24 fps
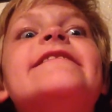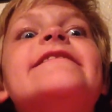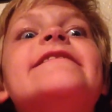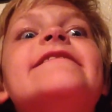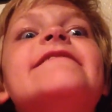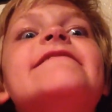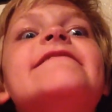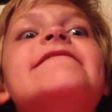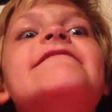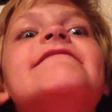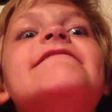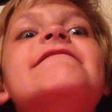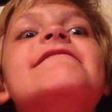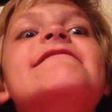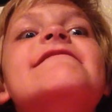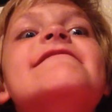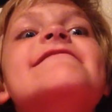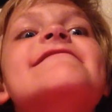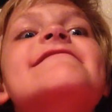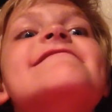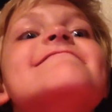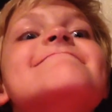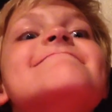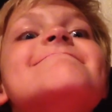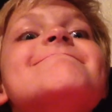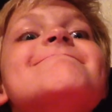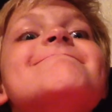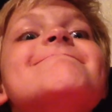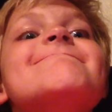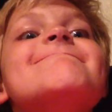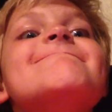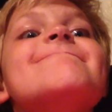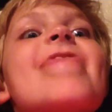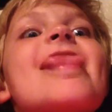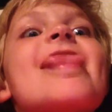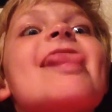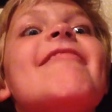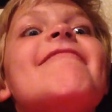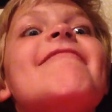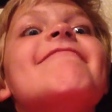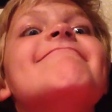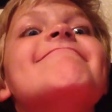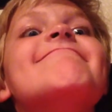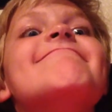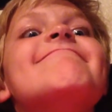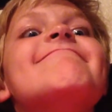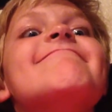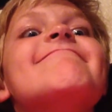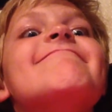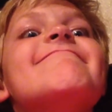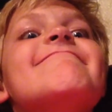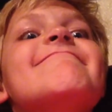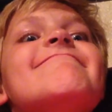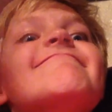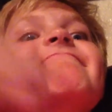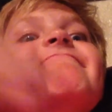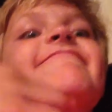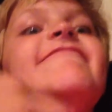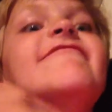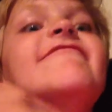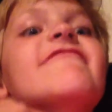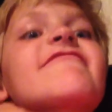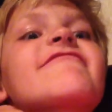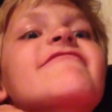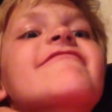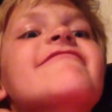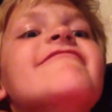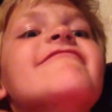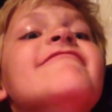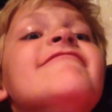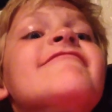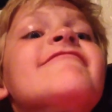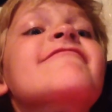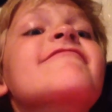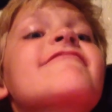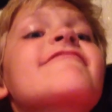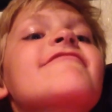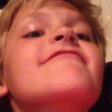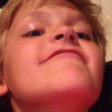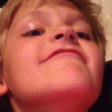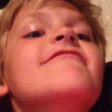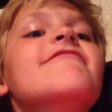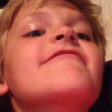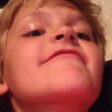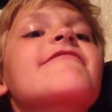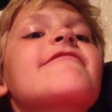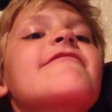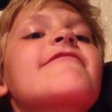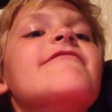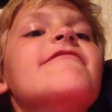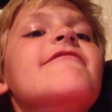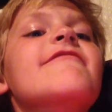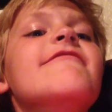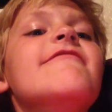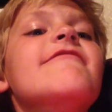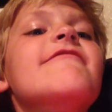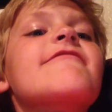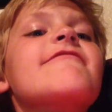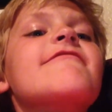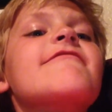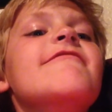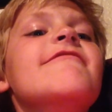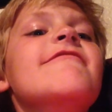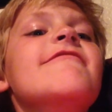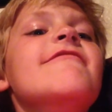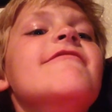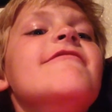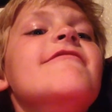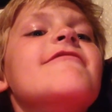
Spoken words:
[no speech]